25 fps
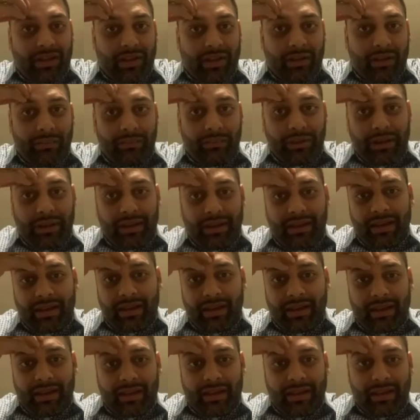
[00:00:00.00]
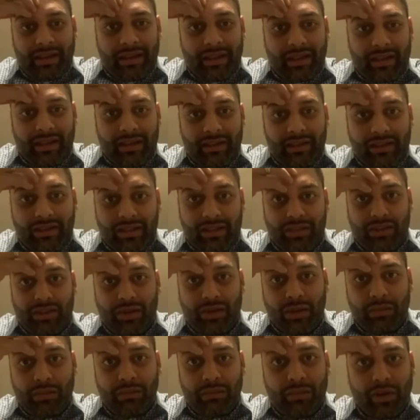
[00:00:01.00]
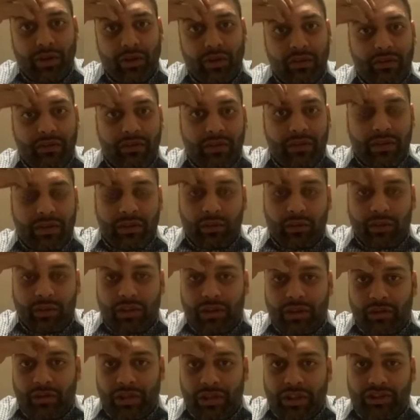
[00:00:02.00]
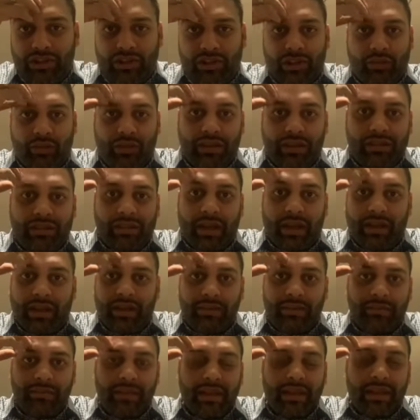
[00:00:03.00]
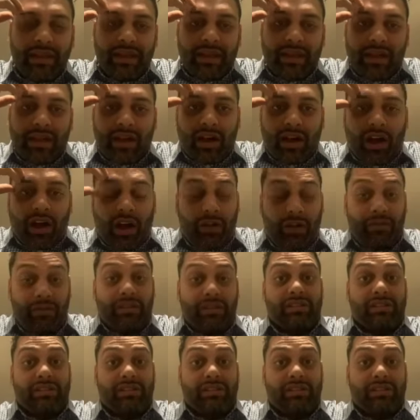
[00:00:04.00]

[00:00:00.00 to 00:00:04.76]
big stoop move. They should have re-signed him. Obviously,